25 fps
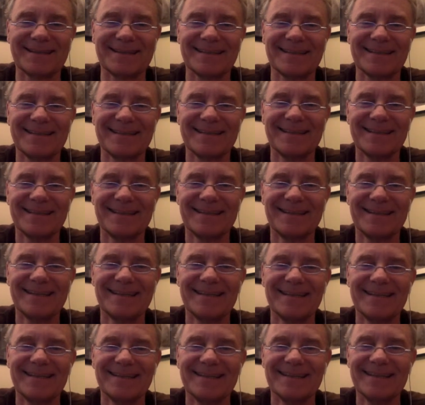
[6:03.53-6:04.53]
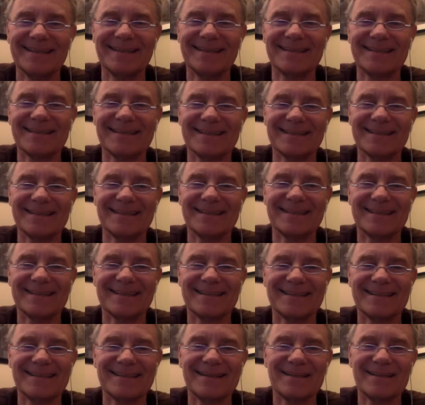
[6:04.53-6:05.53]

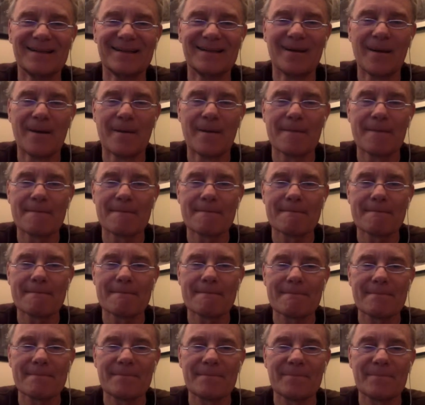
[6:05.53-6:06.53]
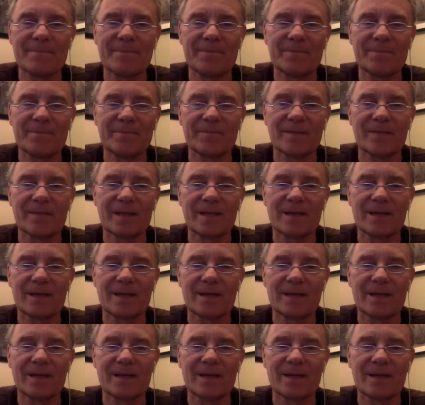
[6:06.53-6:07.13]
(not speaking)